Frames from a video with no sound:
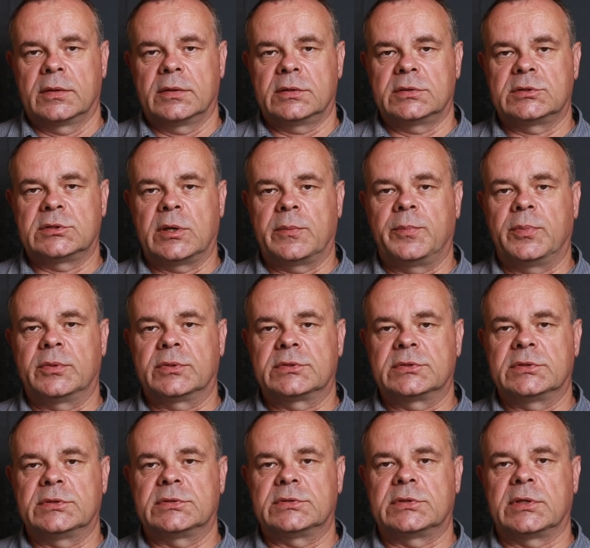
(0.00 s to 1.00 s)
The
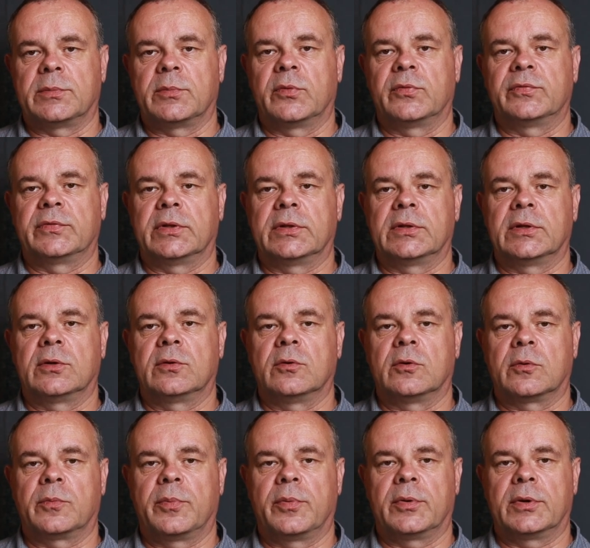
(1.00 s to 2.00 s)
support system often
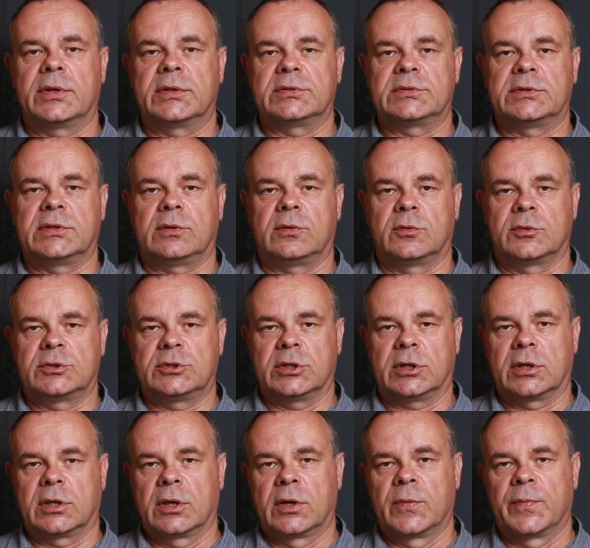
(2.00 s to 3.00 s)
incorporates the
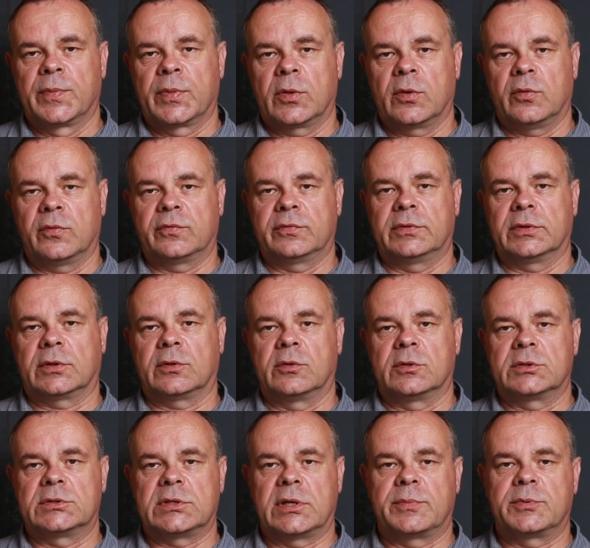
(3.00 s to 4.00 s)
logic of the
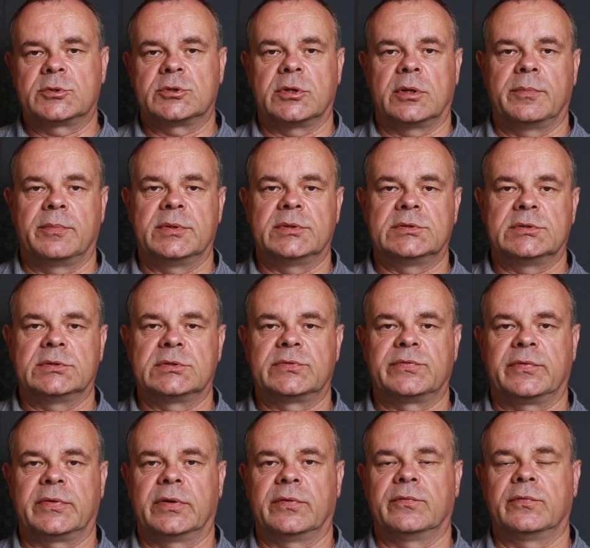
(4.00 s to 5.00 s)
conceptual business
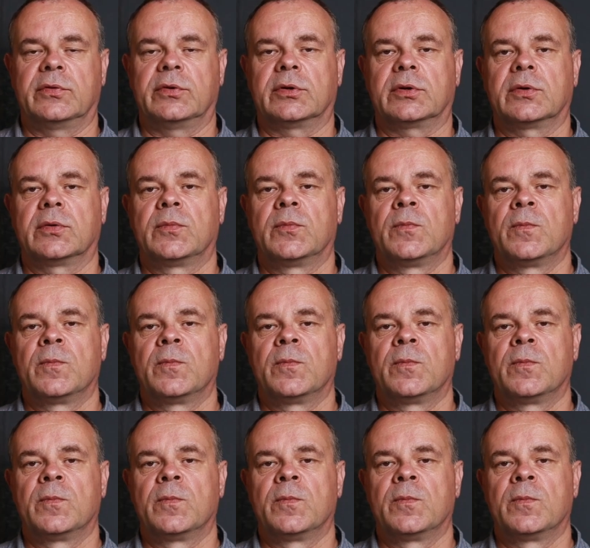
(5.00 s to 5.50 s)
framework.